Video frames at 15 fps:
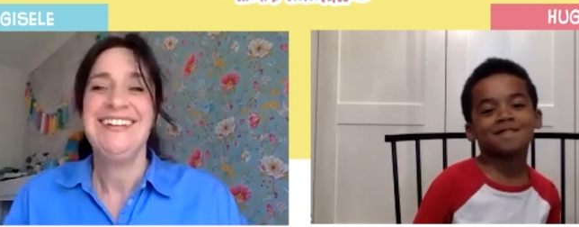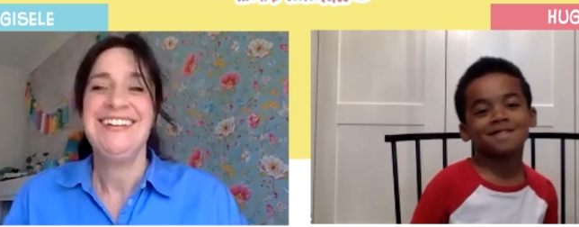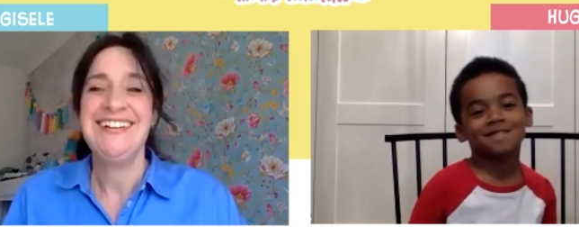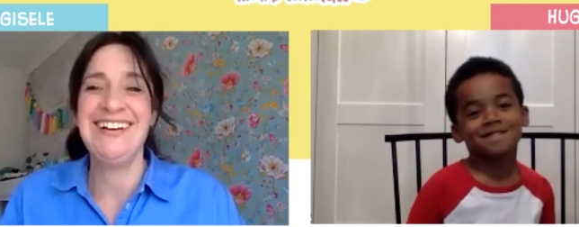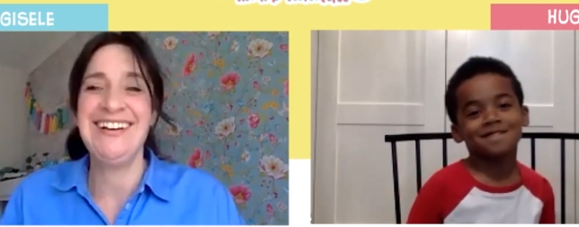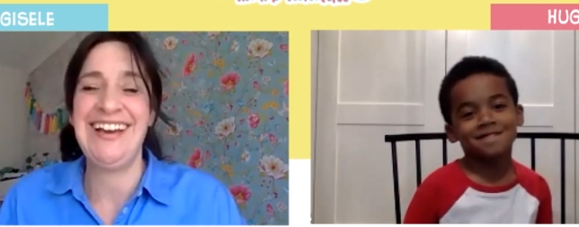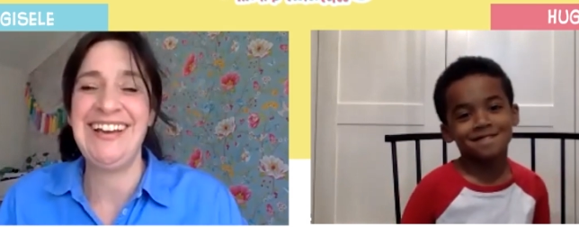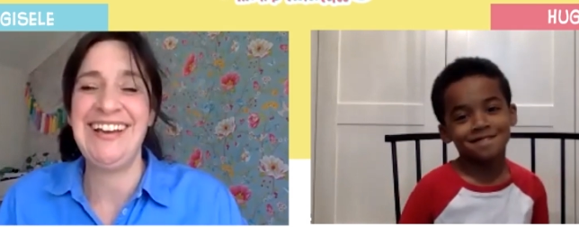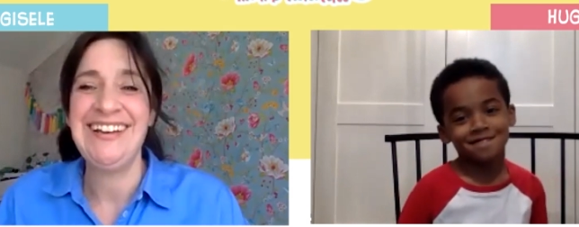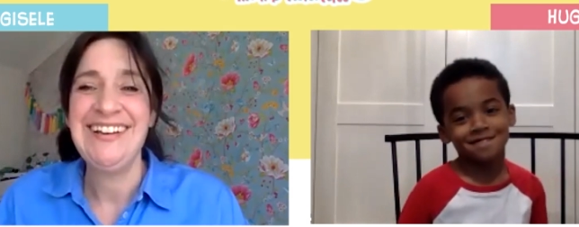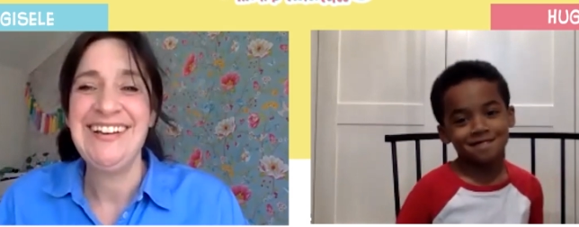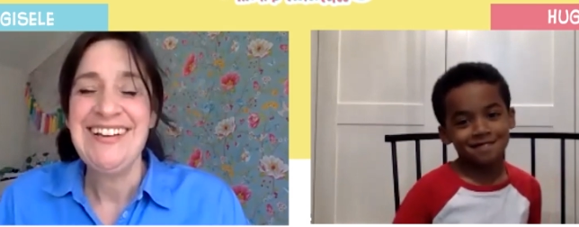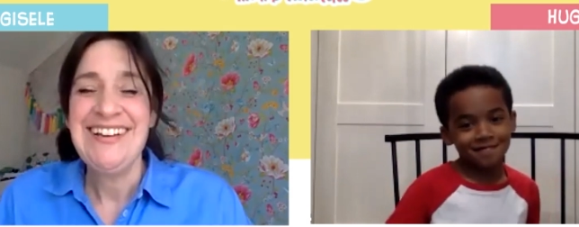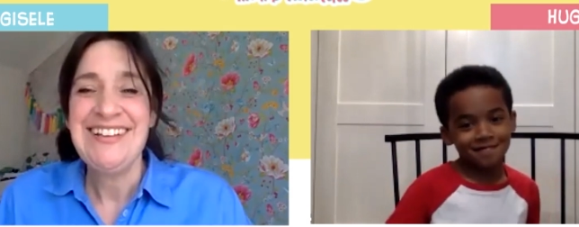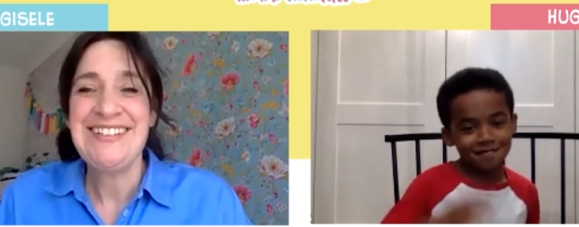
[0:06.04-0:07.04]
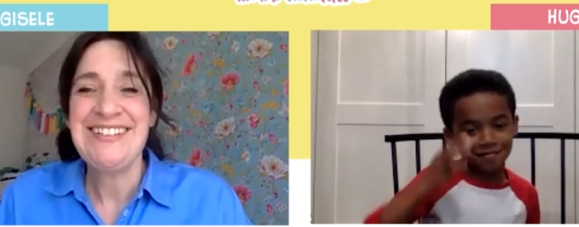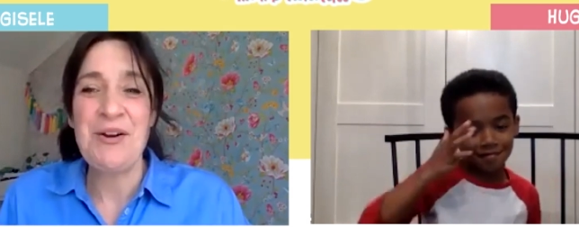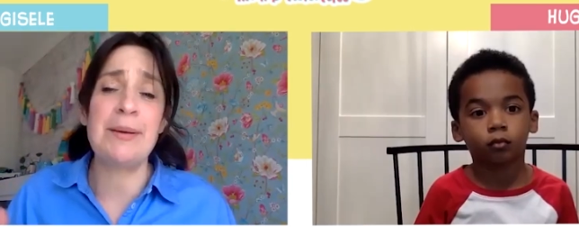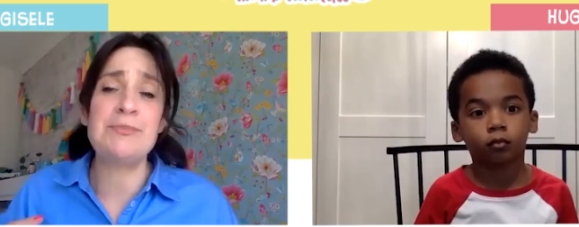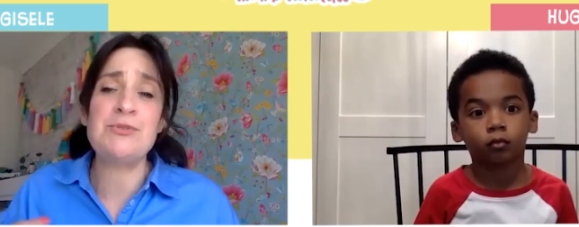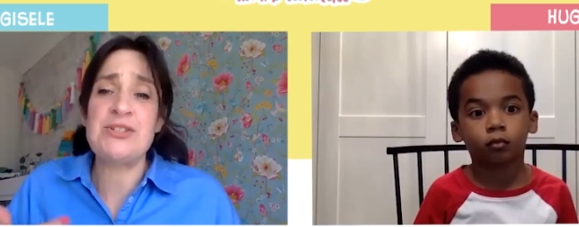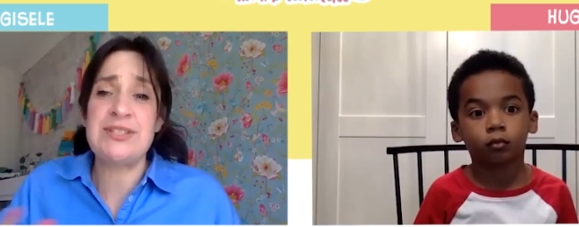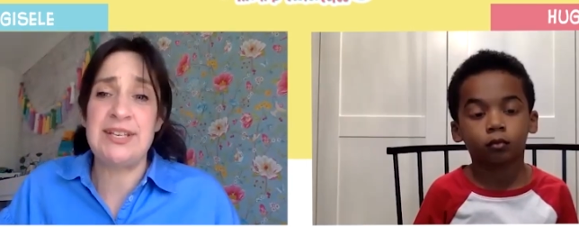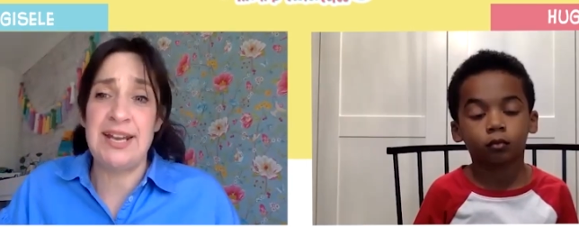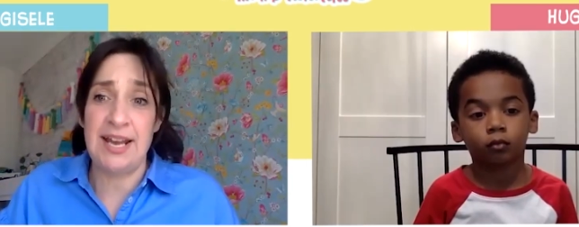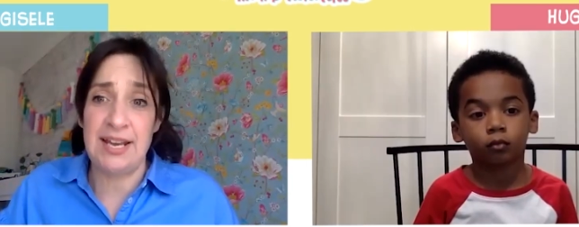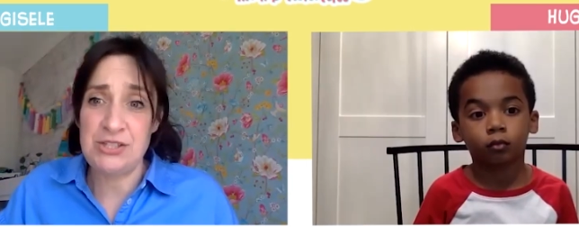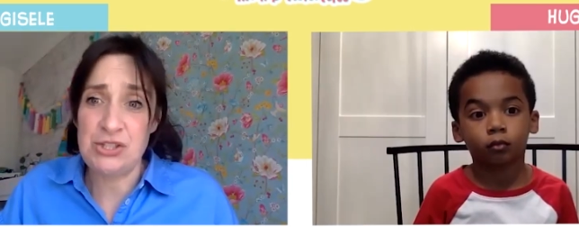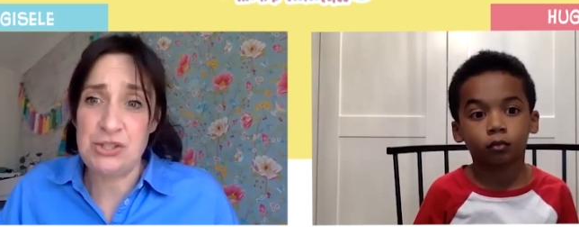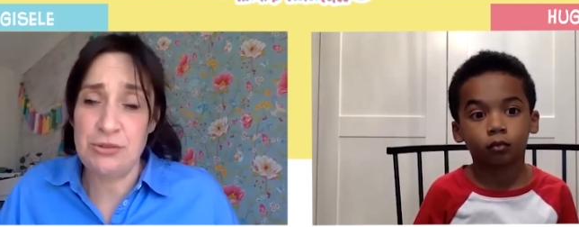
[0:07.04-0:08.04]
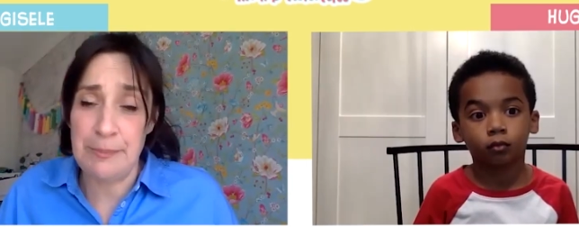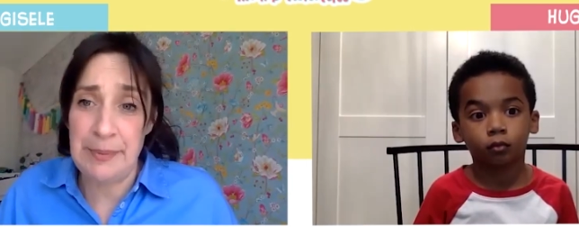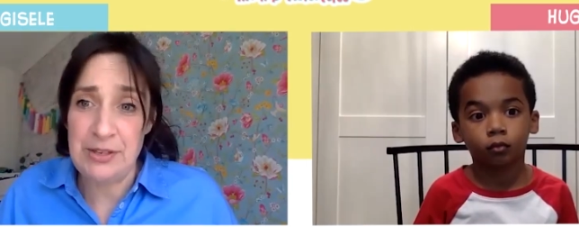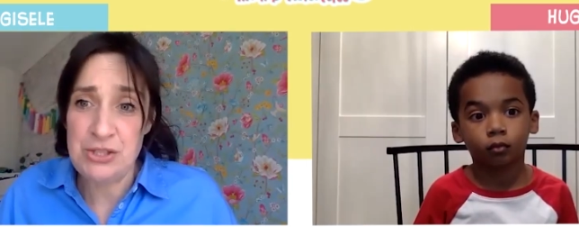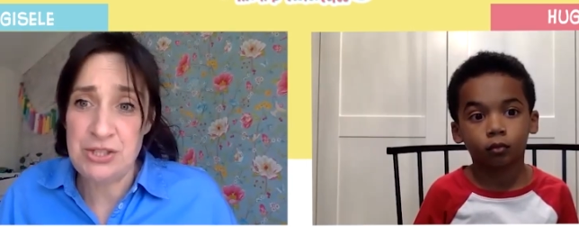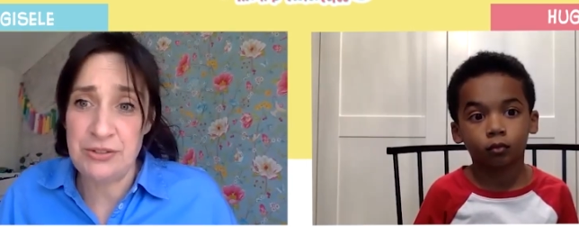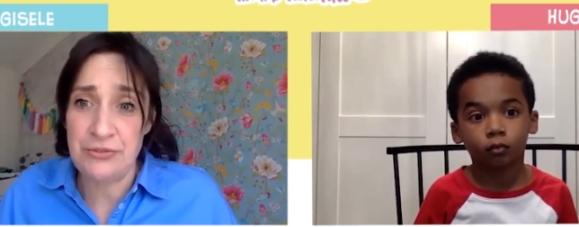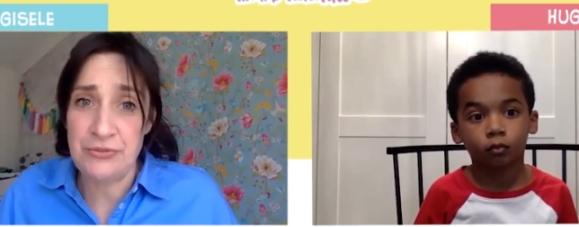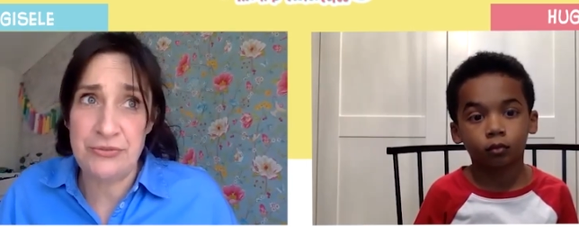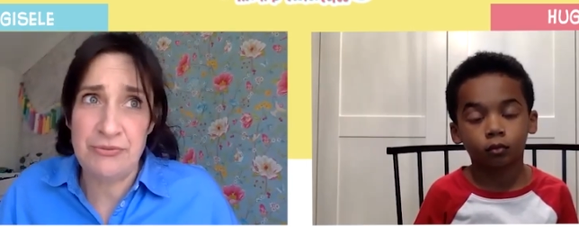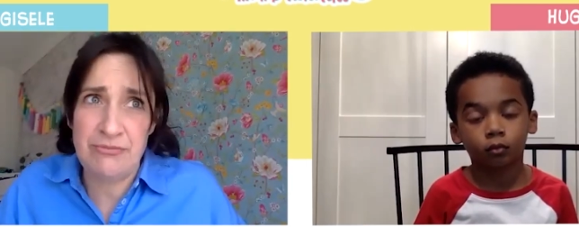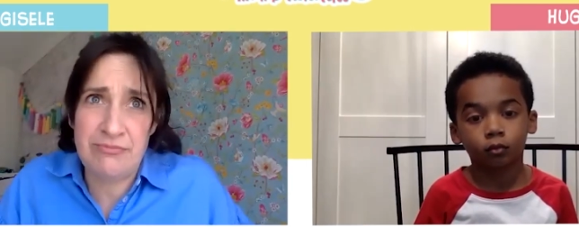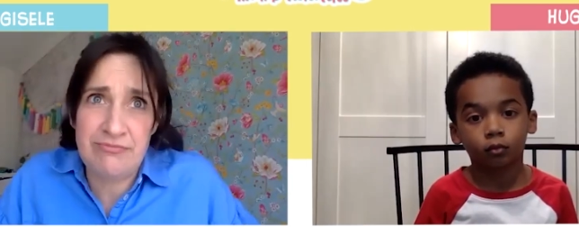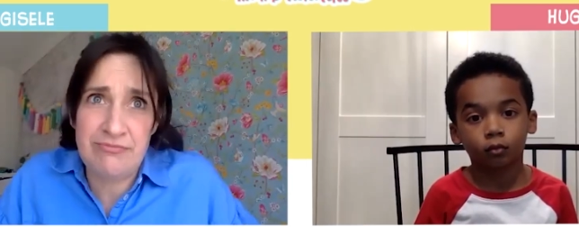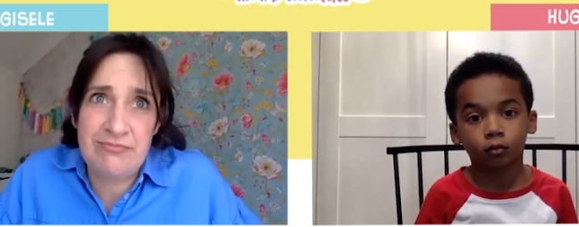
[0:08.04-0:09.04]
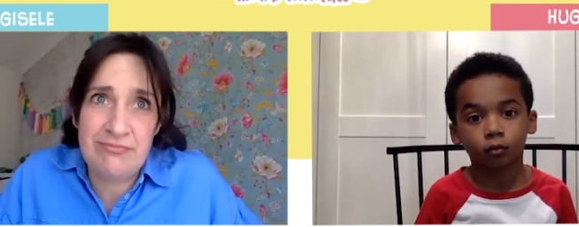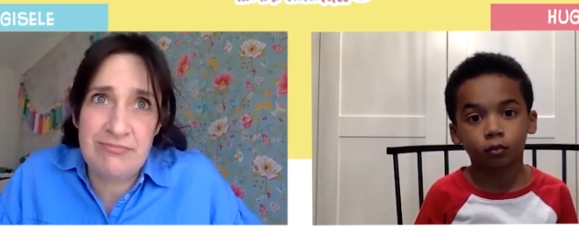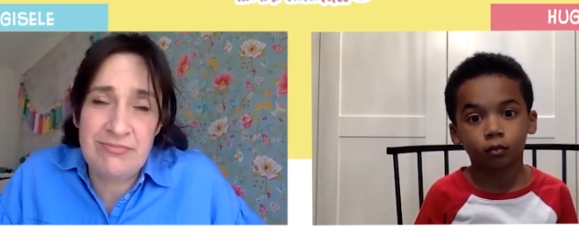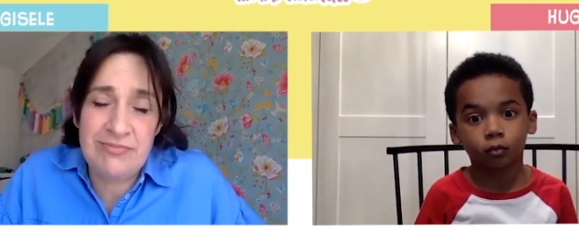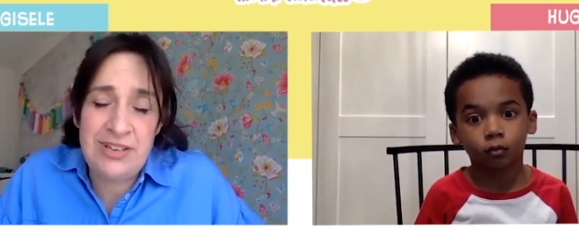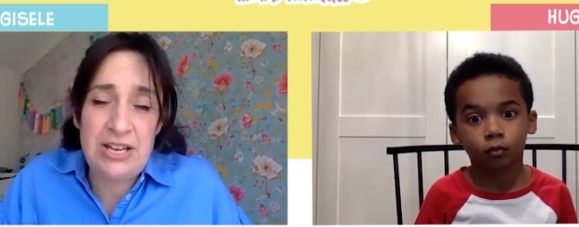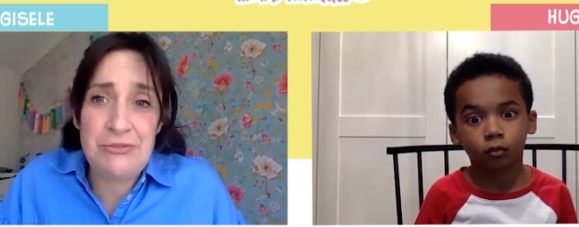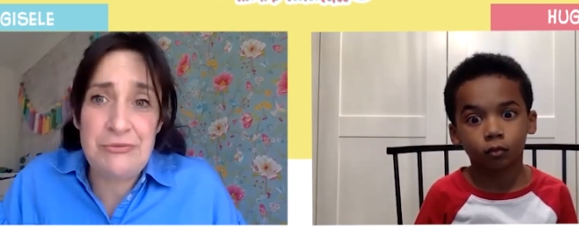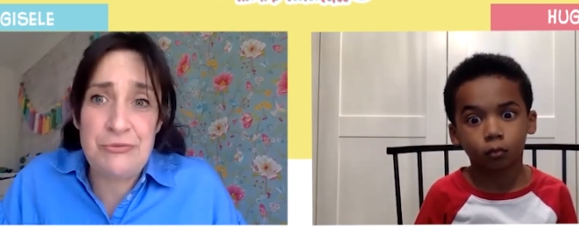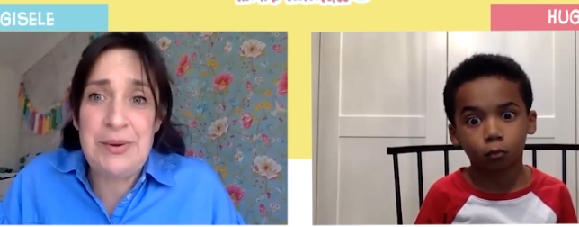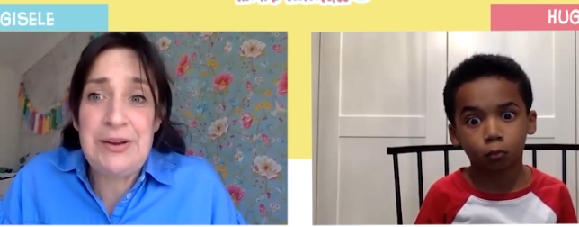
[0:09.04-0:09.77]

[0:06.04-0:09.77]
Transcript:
Speaker 1: Hi. Just going to ask you a bunch of kind of weird